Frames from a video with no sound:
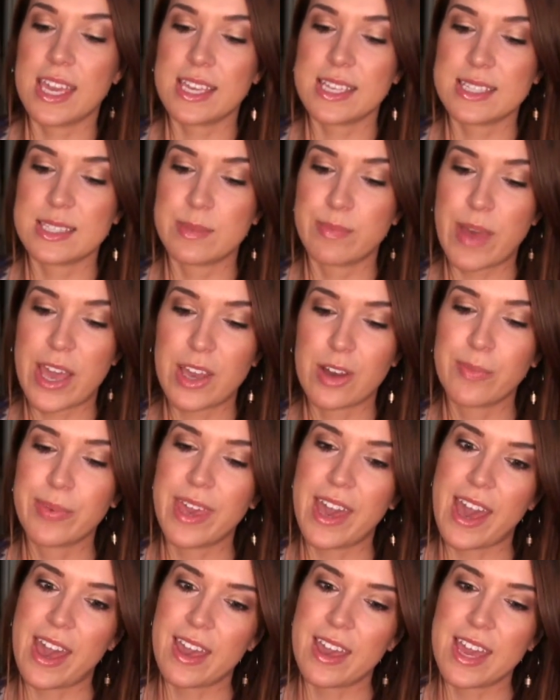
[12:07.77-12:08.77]
is by O
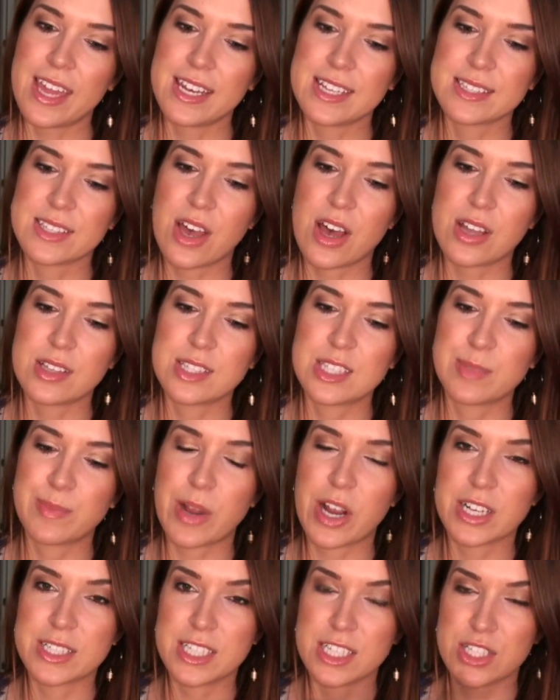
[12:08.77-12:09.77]
P I, and it's called
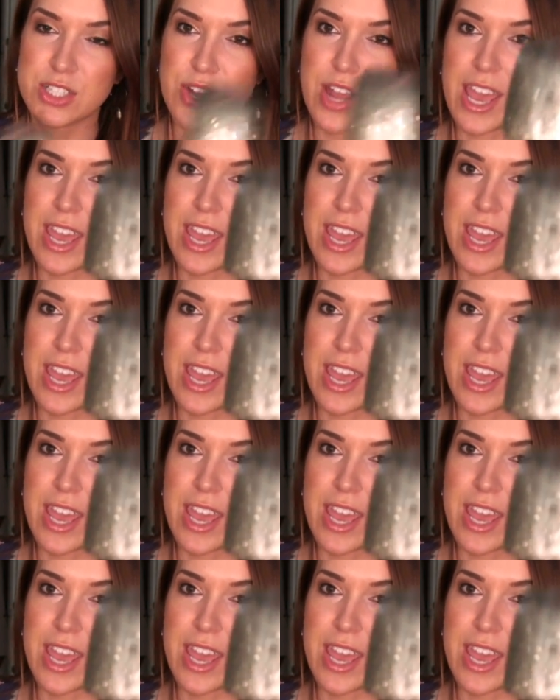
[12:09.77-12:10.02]
Spark de